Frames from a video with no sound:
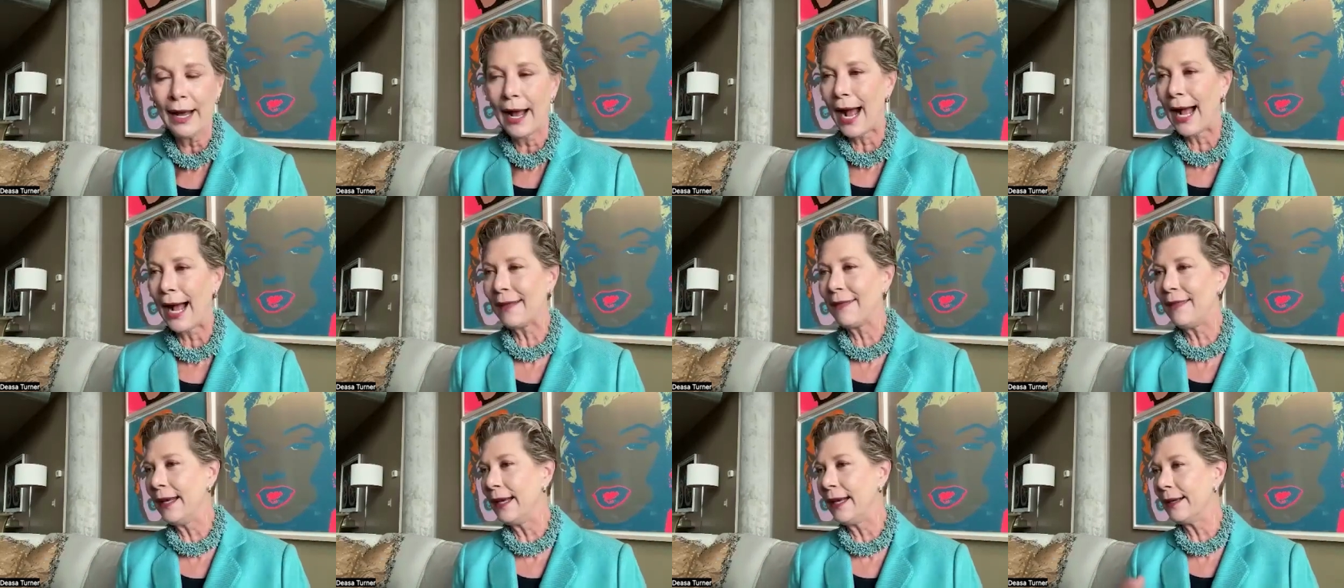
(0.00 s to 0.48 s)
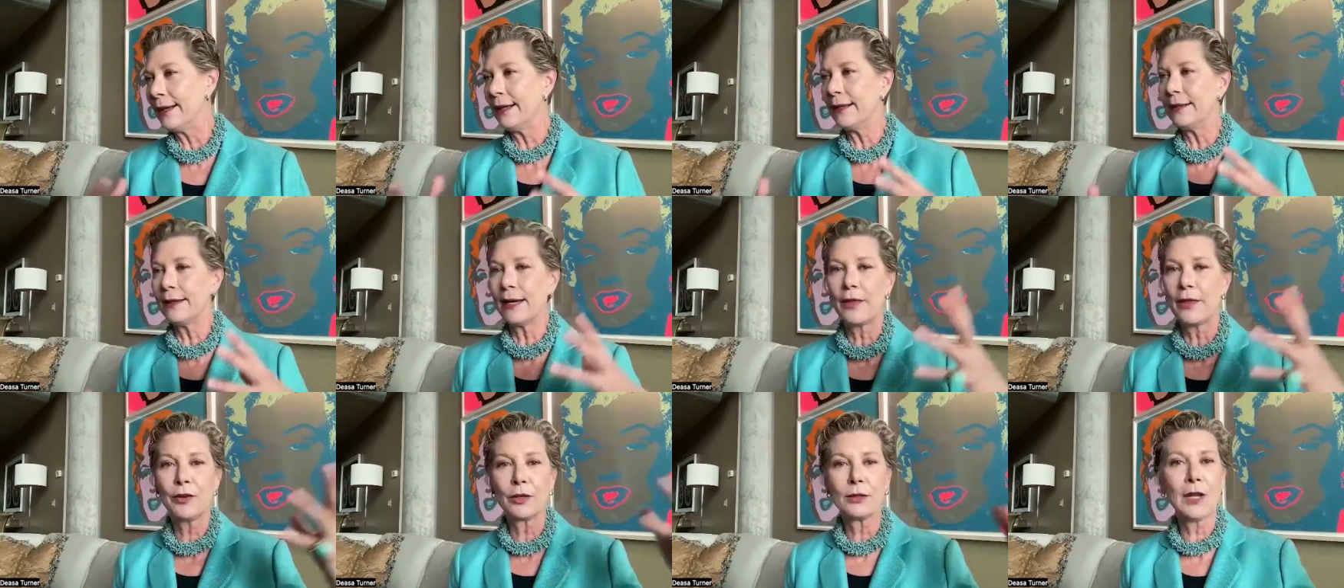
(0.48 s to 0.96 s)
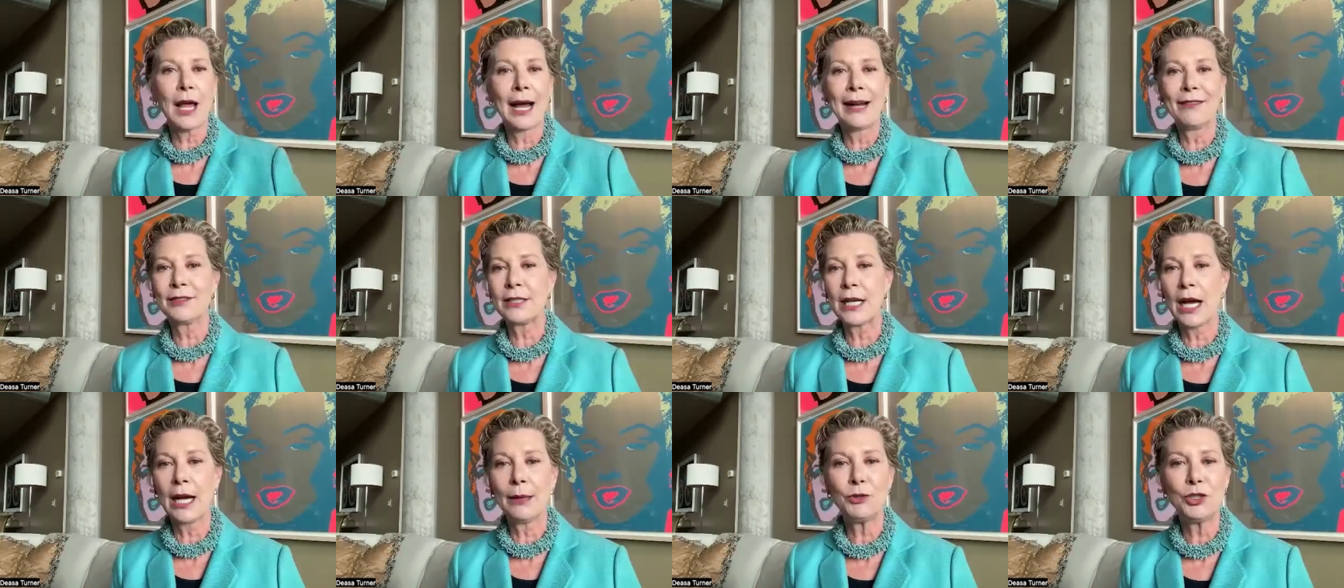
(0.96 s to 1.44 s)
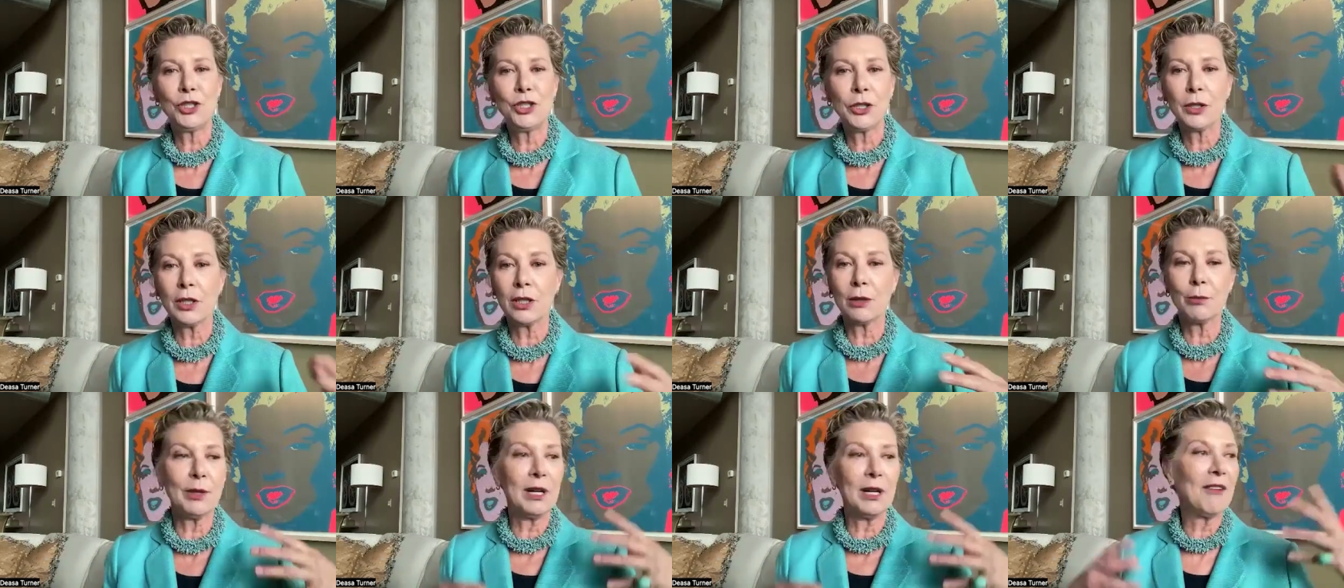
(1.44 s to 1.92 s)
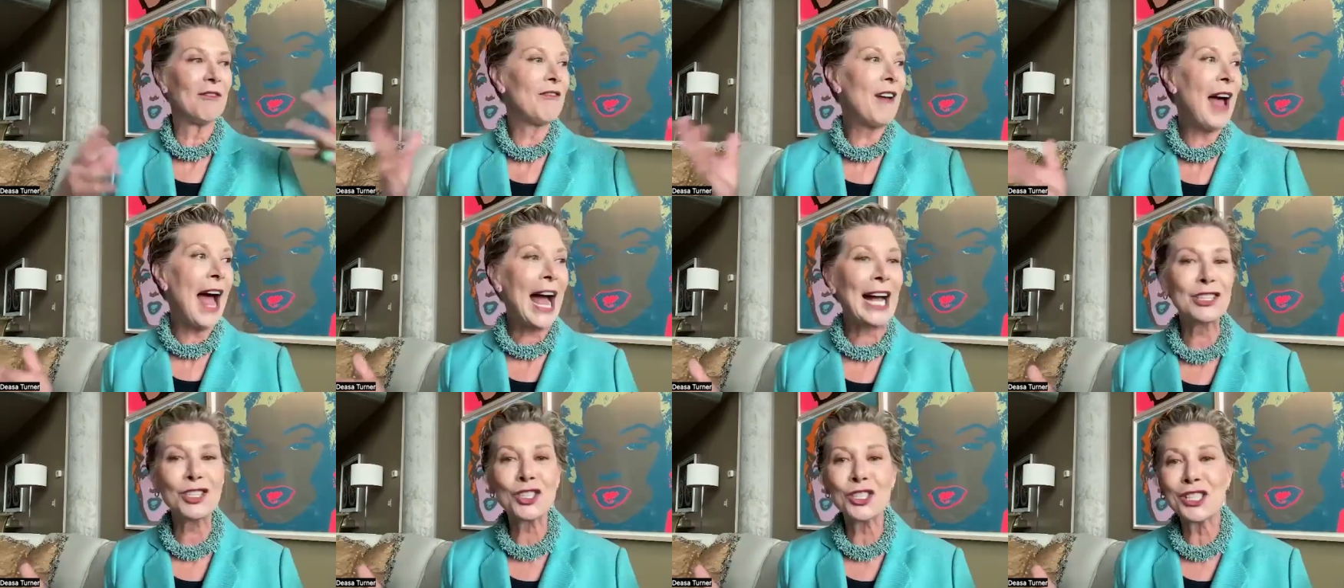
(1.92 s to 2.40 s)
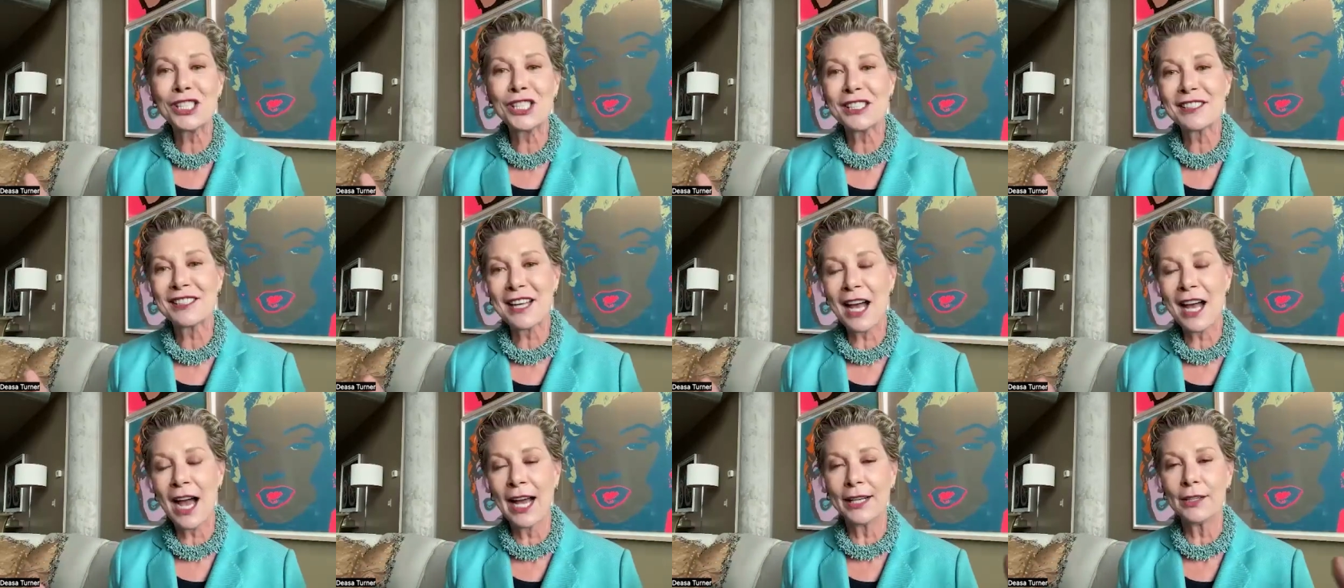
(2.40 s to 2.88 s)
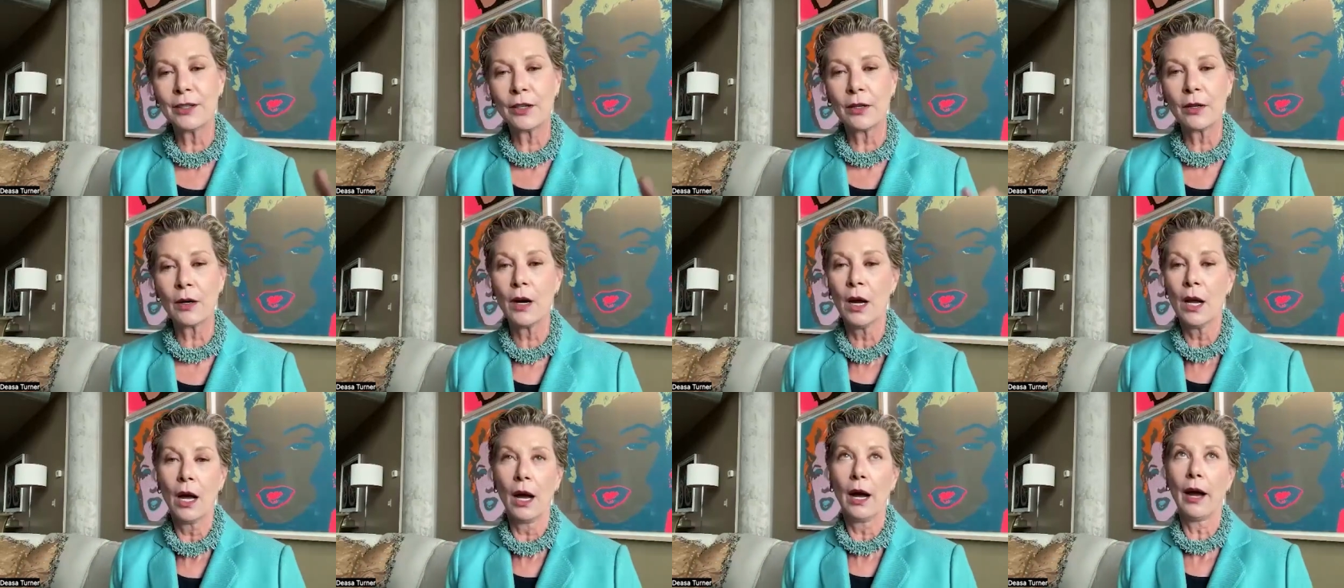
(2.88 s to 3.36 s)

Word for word: I think in another lifetime, she could have been a fashion designer.